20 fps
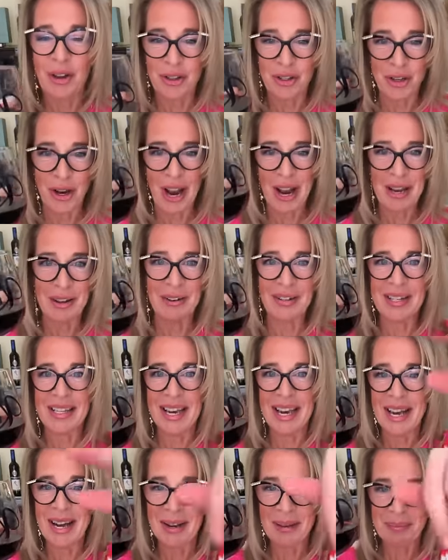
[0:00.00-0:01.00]
Australia
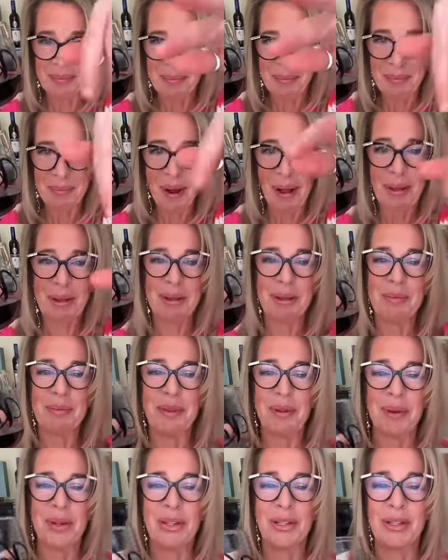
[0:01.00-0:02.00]
is here. Welcome
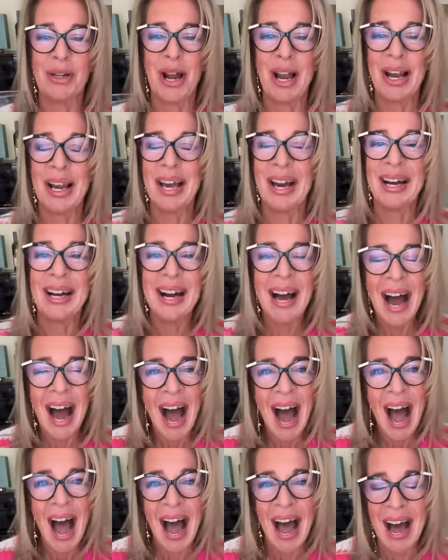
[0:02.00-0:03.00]
to Australia.
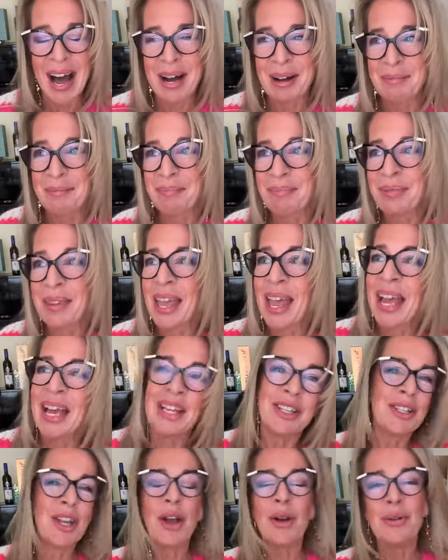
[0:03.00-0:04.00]

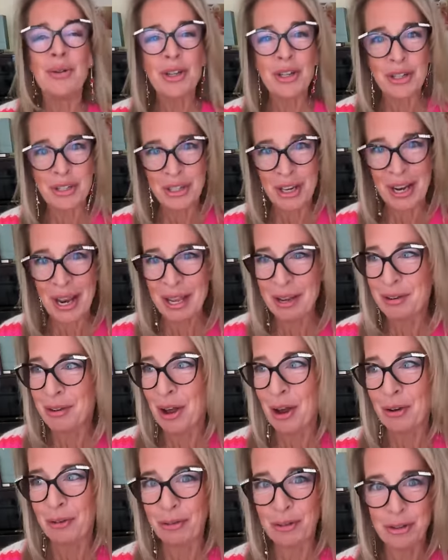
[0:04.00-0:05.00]
So just to let you
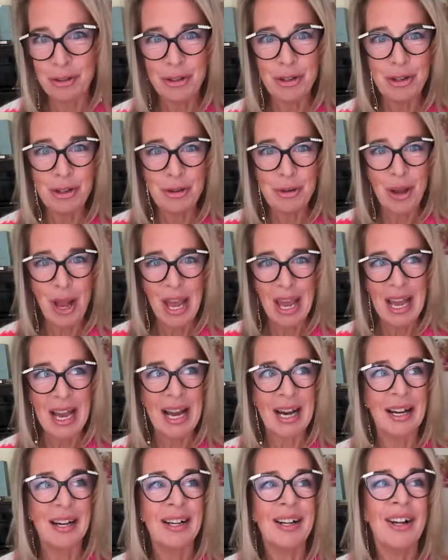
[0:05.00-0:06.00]
know, if you're new
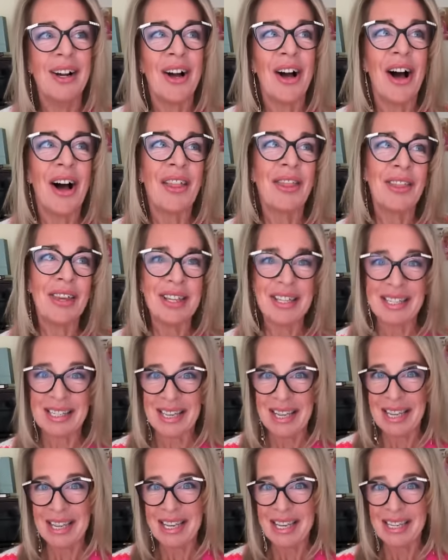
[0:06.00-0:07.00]
here,
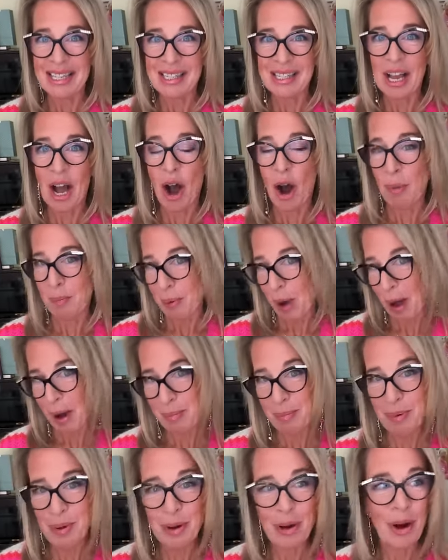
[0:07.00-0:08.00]
this is our
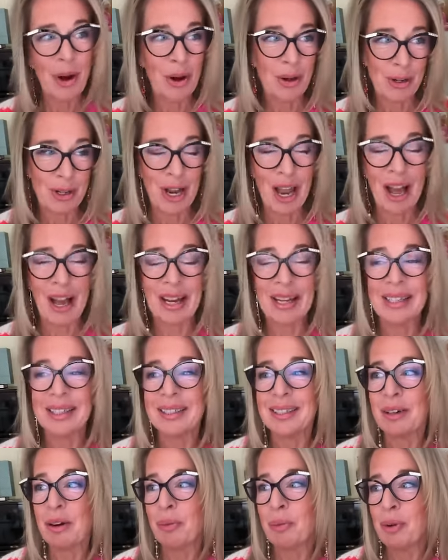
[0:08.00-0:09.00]
pub
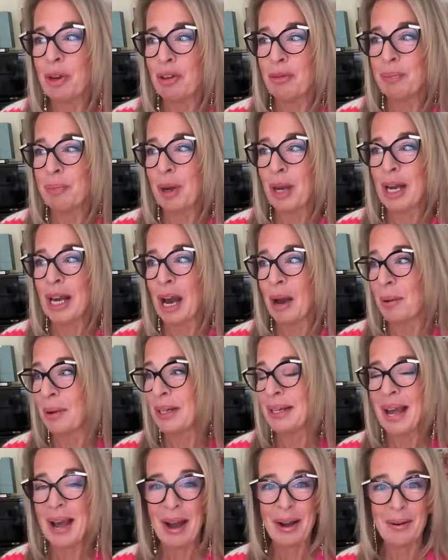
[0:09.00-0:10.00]
online. We've been
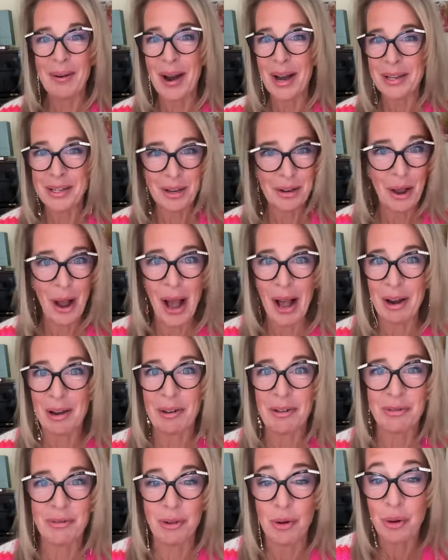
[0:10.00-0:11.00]
going now, I don't know how
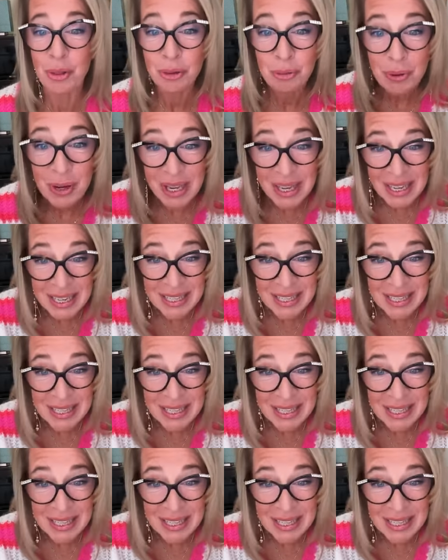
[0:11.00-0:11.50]
long, for 3